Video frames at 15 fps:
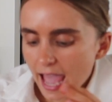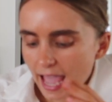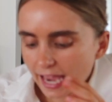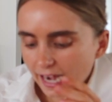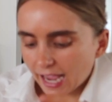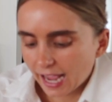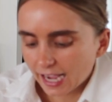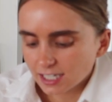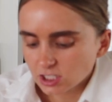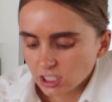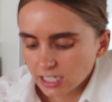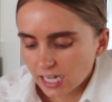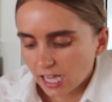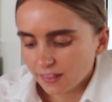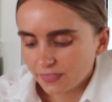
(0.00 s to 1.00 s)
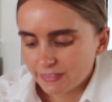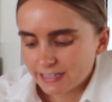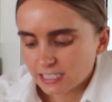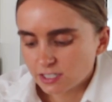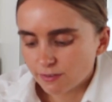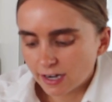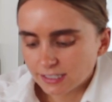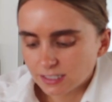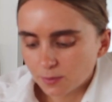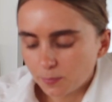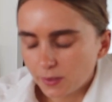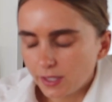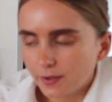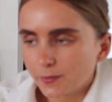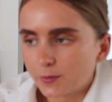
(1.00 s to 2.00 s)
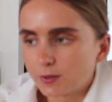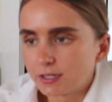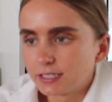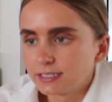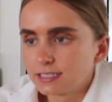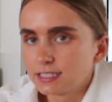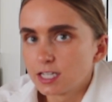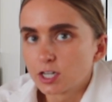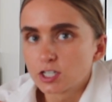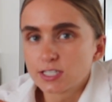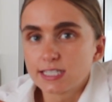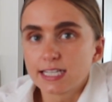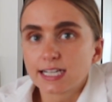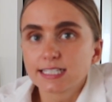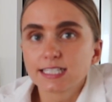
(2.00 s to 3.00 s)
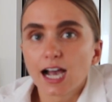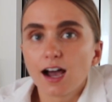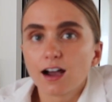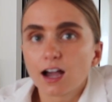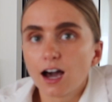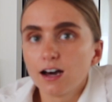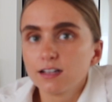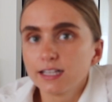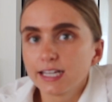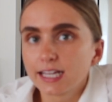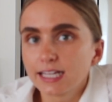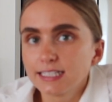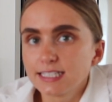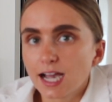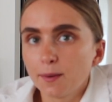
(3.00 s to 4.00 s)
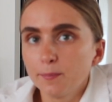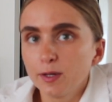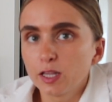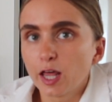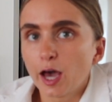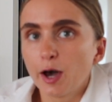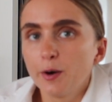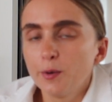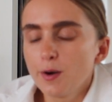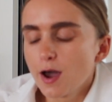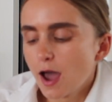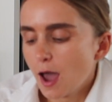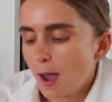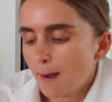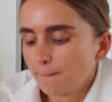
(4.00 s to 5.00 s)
And I actually got this recipe on her TikTok. I'll link it down below.